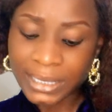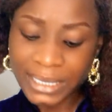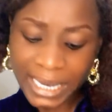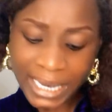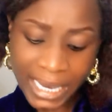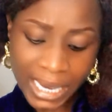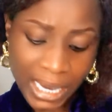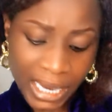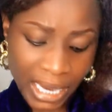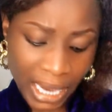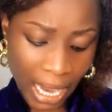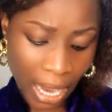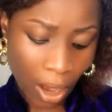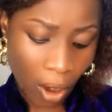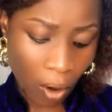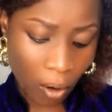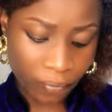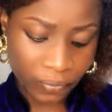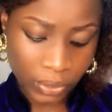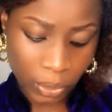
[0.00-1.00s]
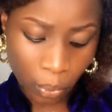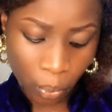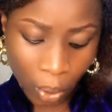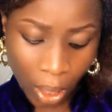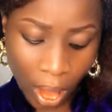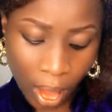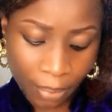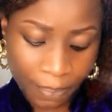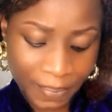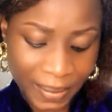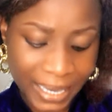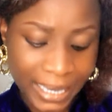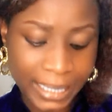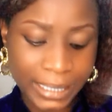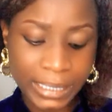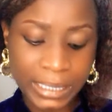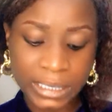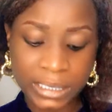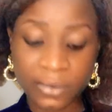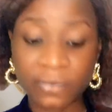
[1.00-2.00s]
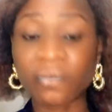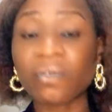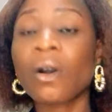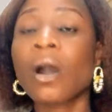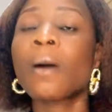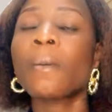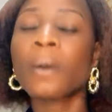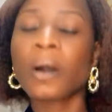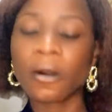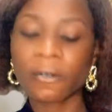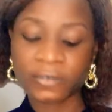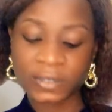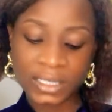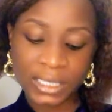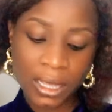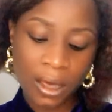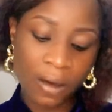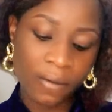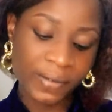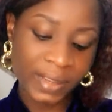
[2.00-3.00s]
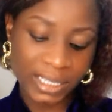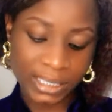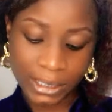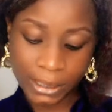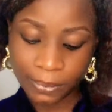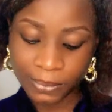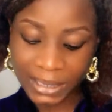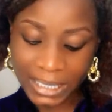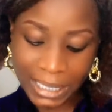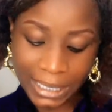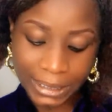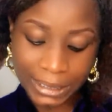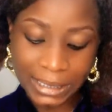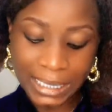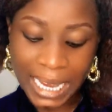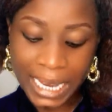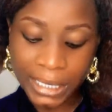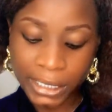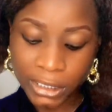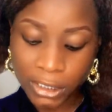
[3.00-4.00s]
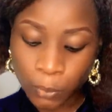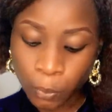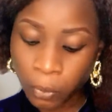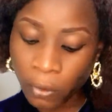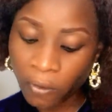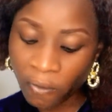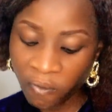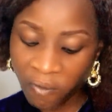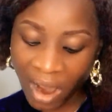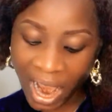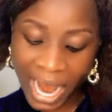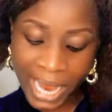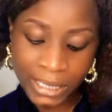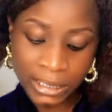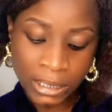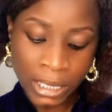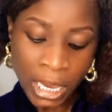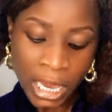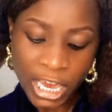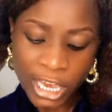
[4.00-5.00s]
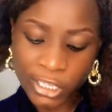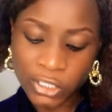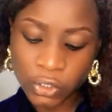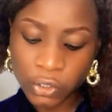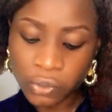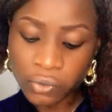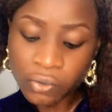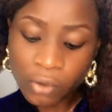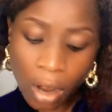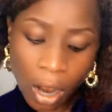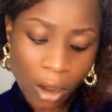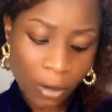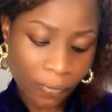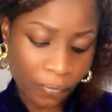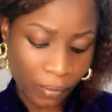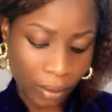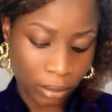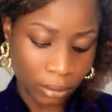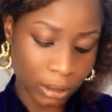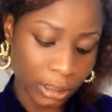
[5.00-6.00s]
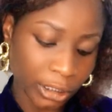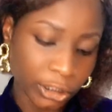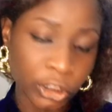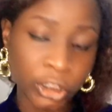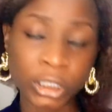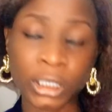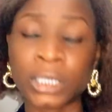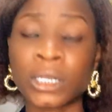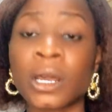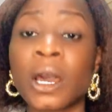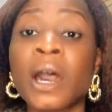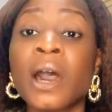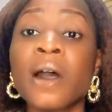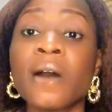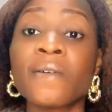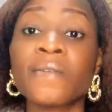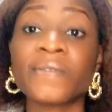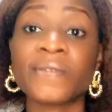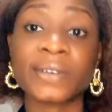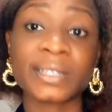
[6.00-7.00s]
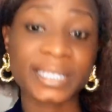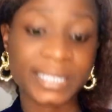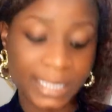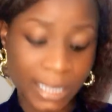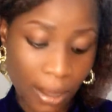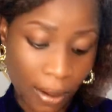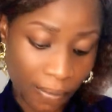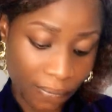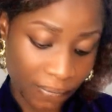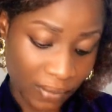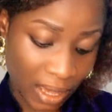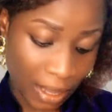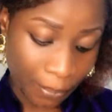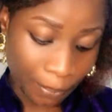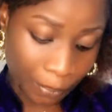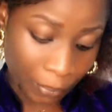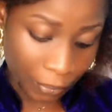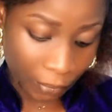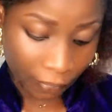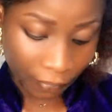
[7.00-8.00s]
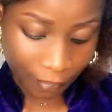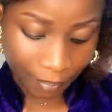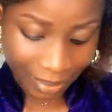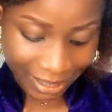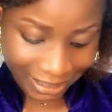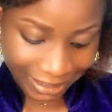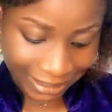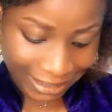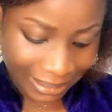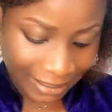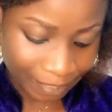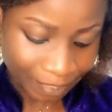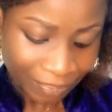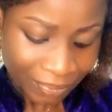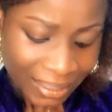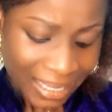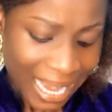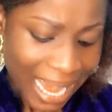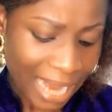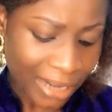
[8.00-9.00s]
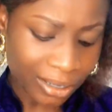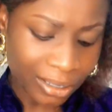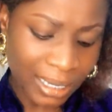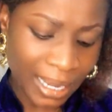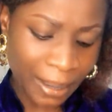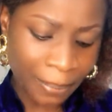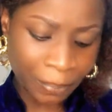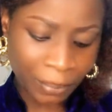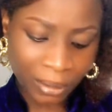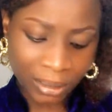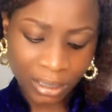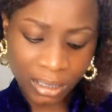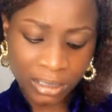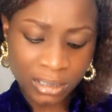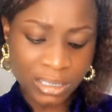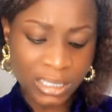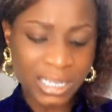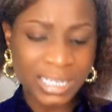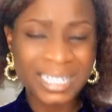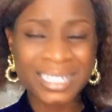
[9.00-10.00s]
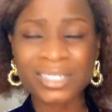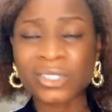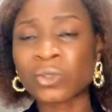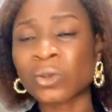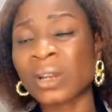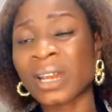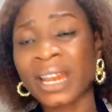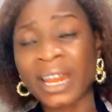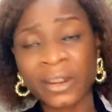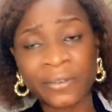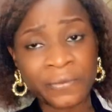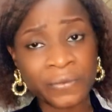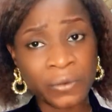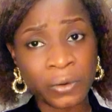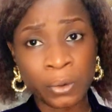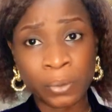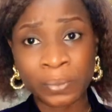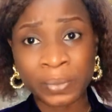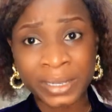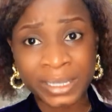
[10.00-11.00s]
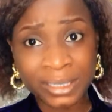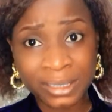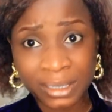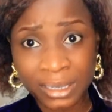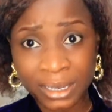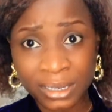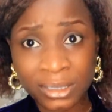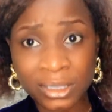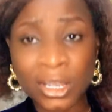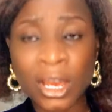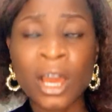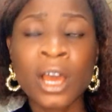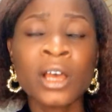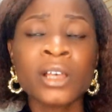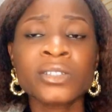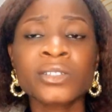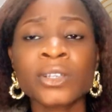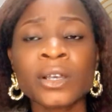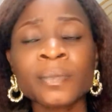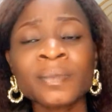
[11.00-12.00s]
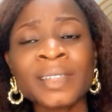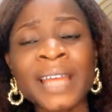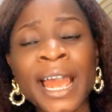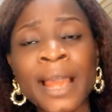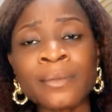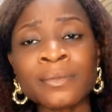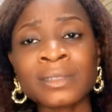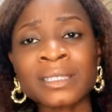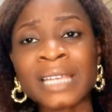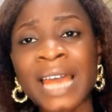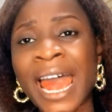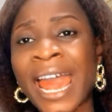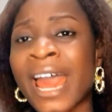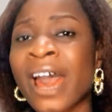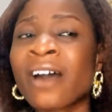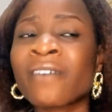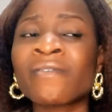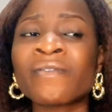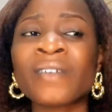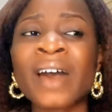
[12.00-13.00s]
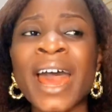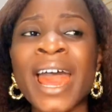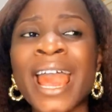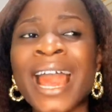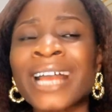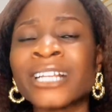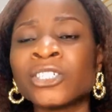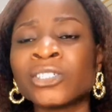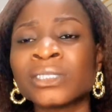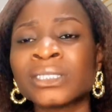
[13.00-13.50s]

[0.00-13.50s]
Taking care of your well-being is a form of self-acceptance, and it provides a strong foundation for self-improvement. Another important thing is to learn from mistakes. Sometimes I